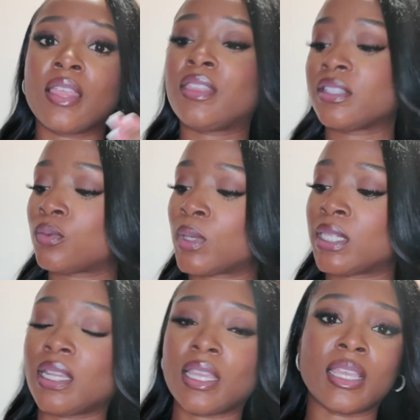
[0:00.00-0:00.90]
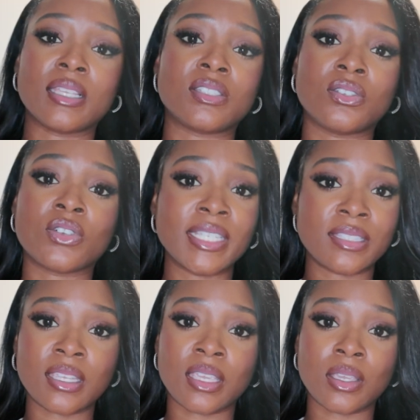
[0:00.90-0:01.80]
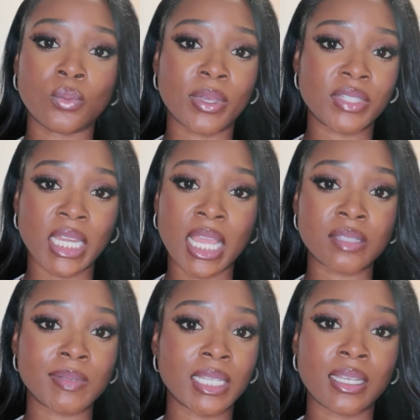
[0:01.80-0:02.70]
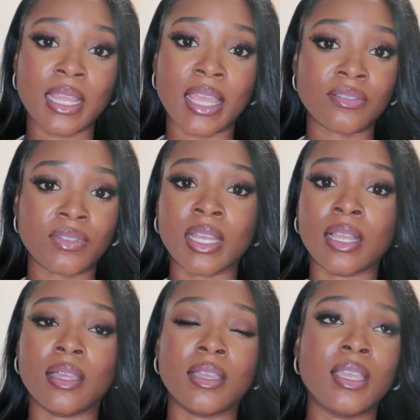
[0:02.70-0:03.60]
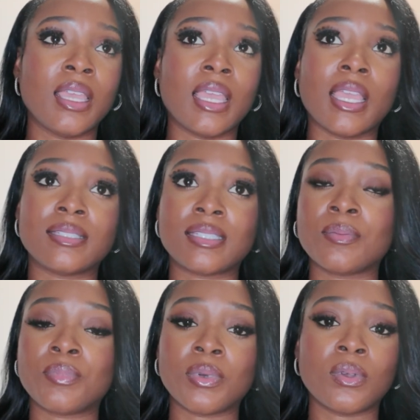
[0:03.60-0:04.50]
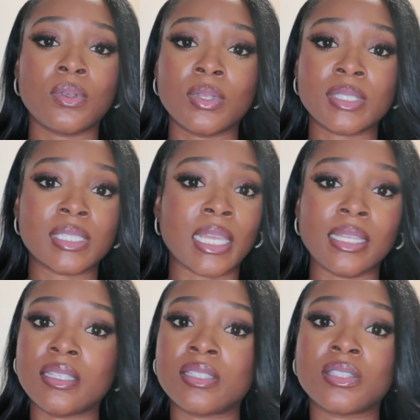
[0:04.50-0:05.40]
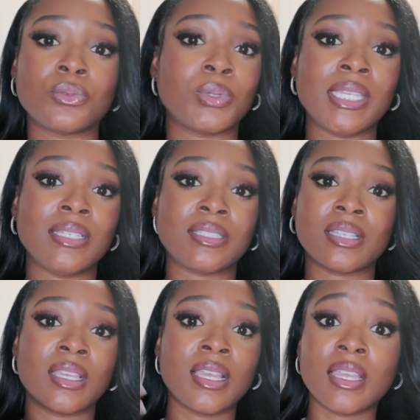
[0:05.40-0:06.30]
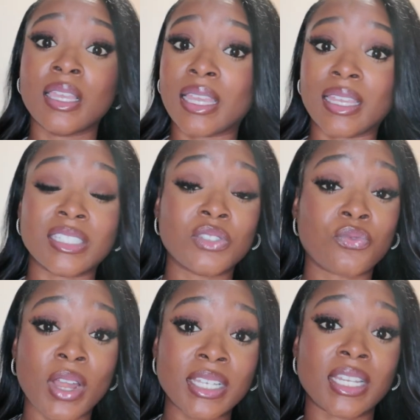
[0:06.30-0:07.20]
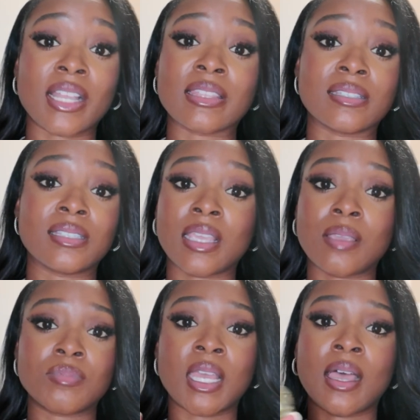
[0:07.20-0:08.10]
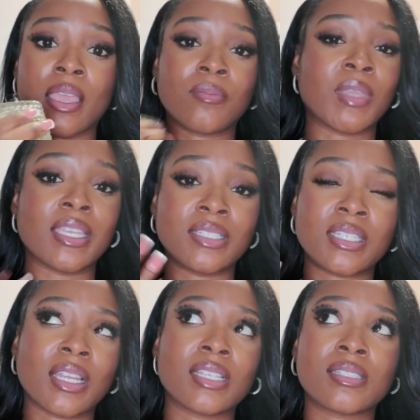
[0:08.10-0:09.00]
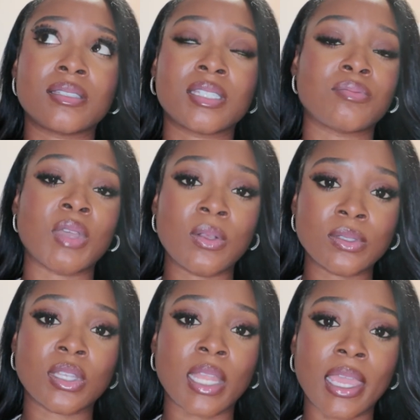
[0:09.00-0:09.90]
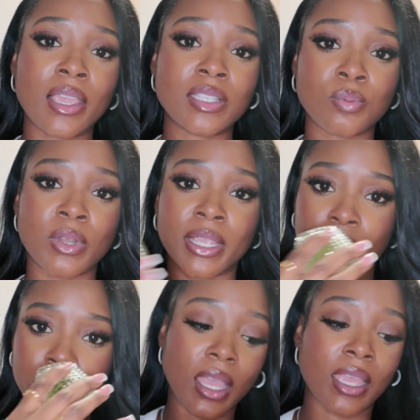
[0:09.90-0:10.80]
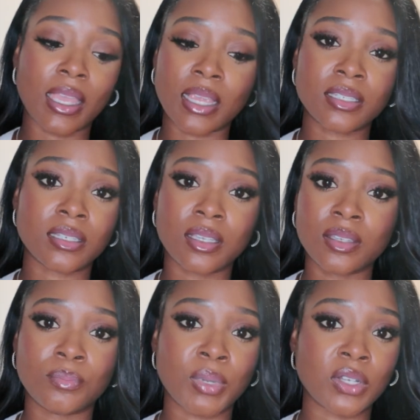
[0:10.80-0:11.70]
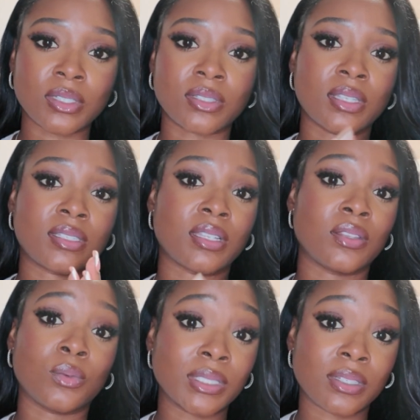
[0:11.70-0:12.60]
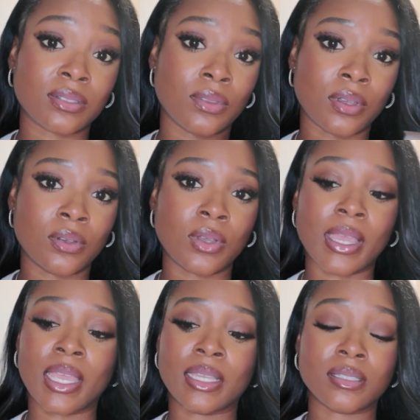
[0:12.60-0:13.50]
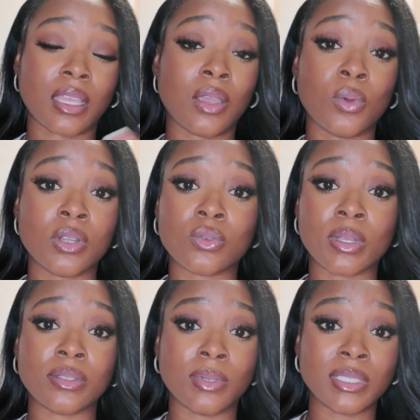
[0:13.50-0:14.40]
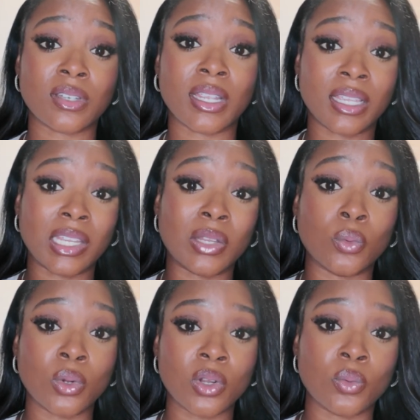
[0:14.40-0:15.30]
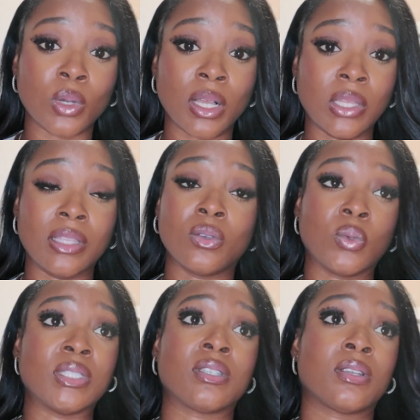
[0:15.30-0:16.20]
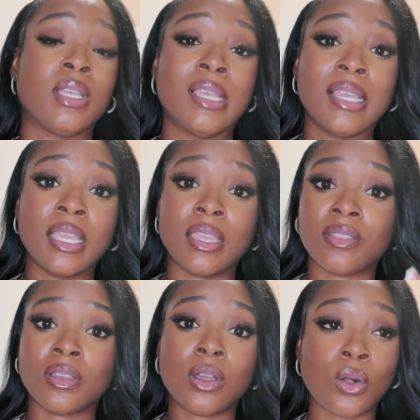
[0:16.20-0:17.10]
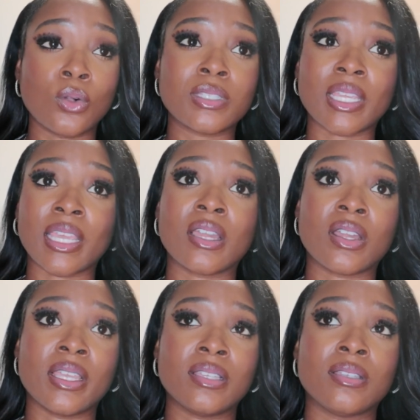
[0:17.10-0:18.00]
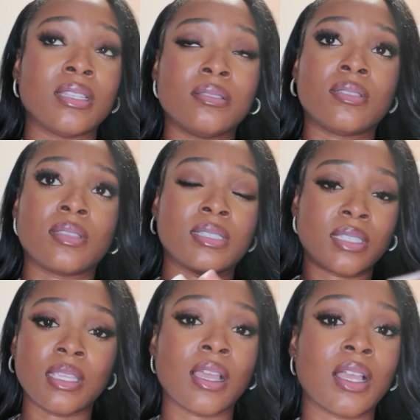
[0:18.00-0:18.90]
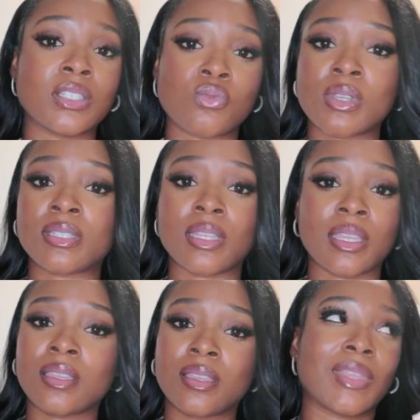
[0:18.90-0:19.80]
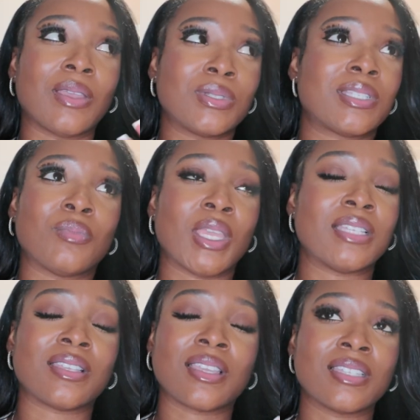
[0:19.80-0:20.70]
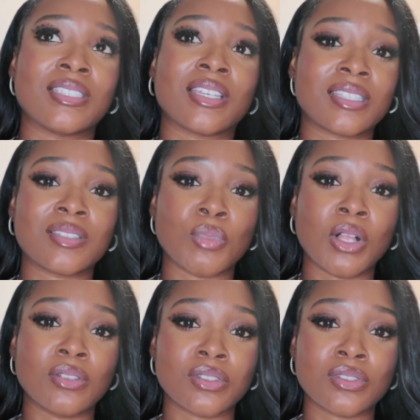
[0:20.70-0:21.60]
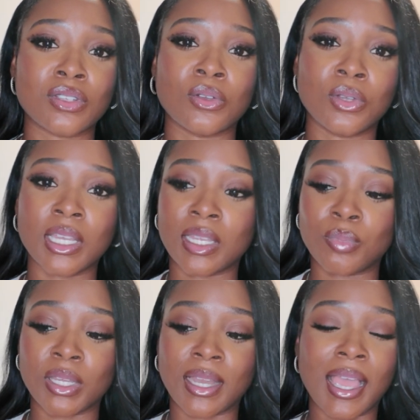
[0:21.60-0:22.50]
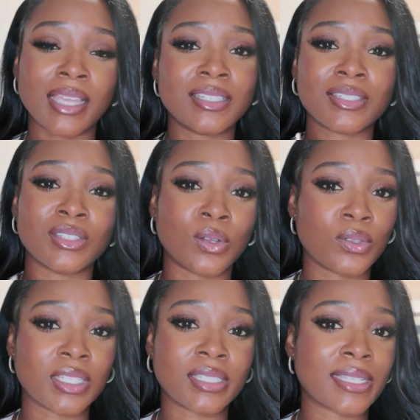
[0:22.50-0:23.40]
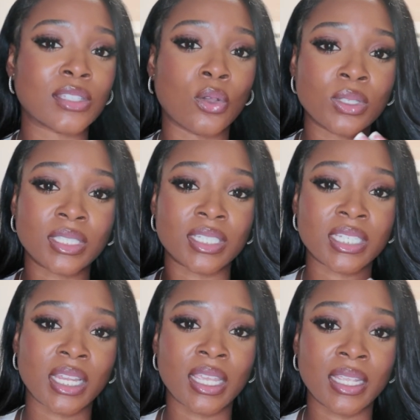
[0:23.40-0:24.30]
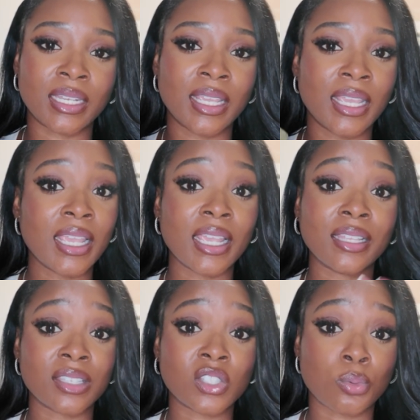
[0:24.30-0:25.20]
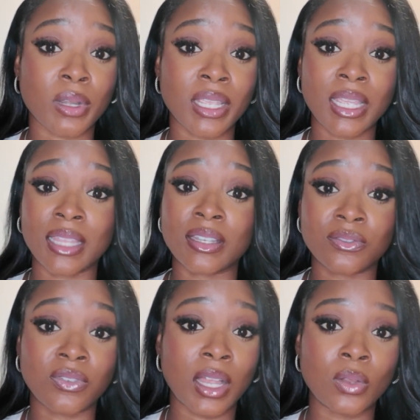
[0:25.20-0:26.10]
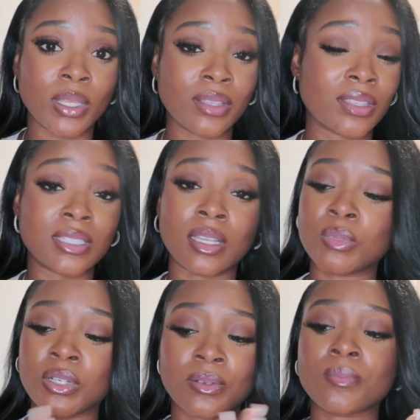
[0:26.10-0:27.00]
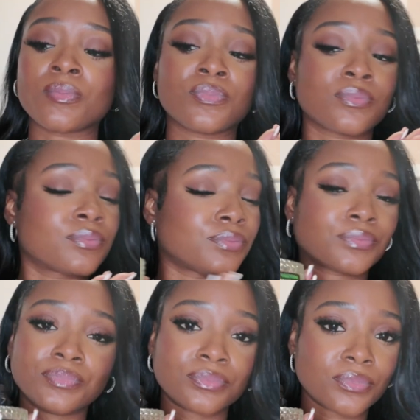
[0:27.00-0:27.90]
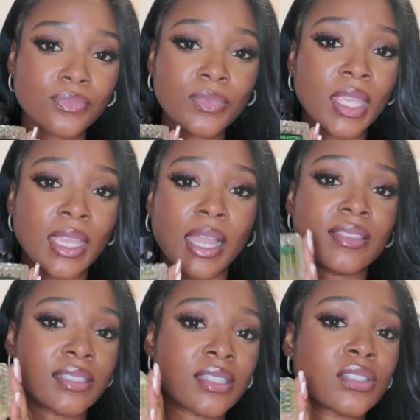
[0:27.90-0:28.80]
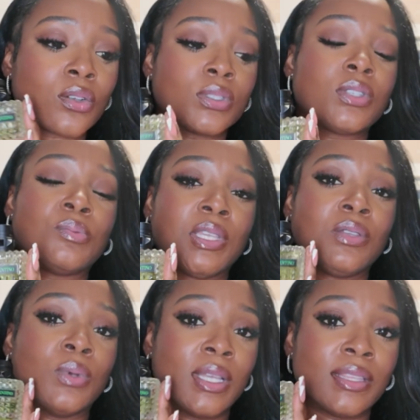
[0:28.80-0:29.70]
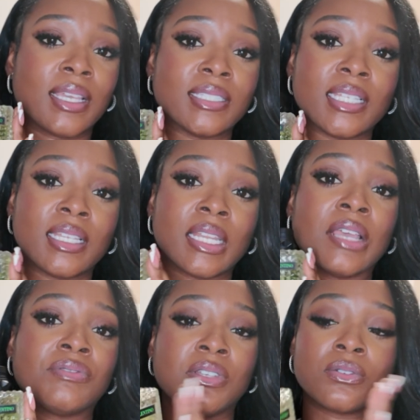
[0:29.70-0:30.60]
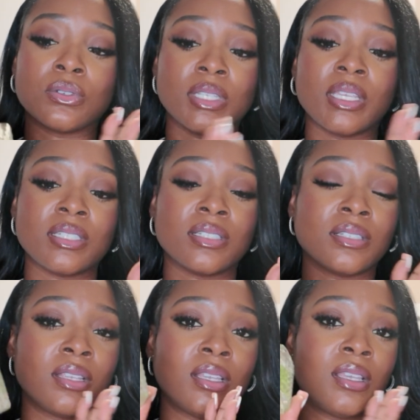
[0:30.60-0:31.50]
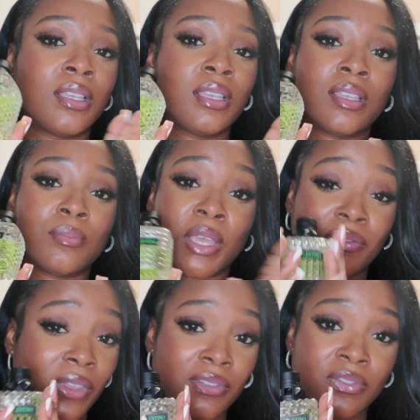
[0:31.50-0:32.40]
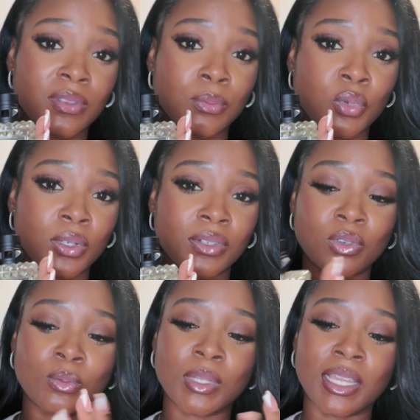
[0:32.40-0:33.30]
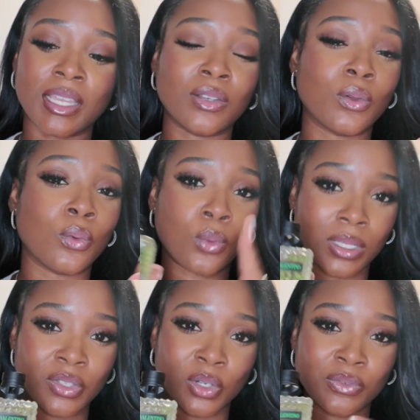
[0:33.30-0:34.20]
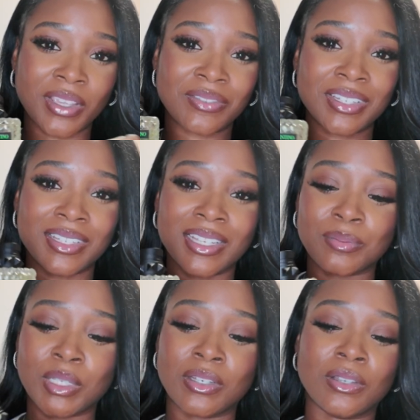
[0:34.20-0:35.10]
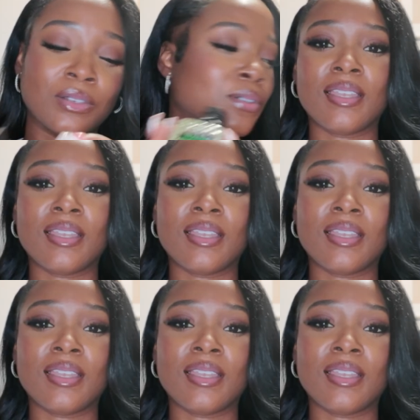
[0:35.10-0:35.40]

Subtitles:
This one is green tea with jasmine and vanilla. It's simple, slightly sweet. It's fresh at the same time. It just smells like spring. I actually purchased this in the winter though, and I wore it throughout the winter, and it wore well in the winter. In the cold air, the sillage was like, it was amazing. It just smelled so good. But I just know this is going to shine in the spring and then following the summer. Yeah, this is going to be one that's in heavy rotation. My favorite from the Born in Roma line. What's your favorite? Let me know.